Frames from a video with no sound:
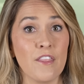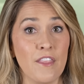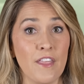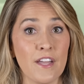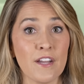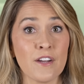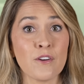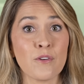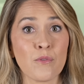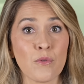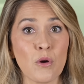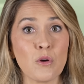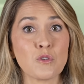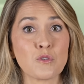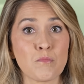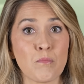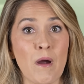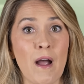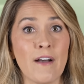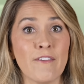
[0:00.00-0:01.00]
Their
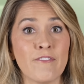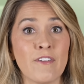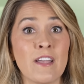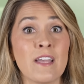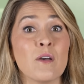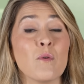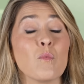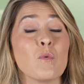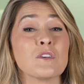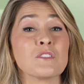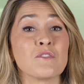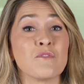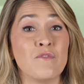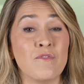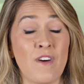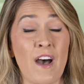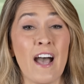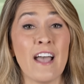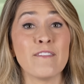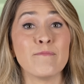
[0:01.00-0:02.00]
gross profit was
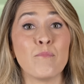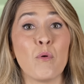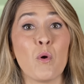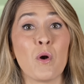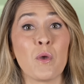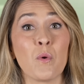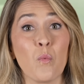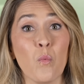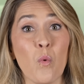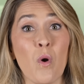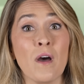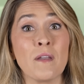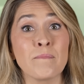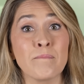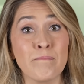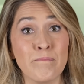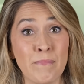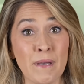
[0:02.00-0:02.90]
five point one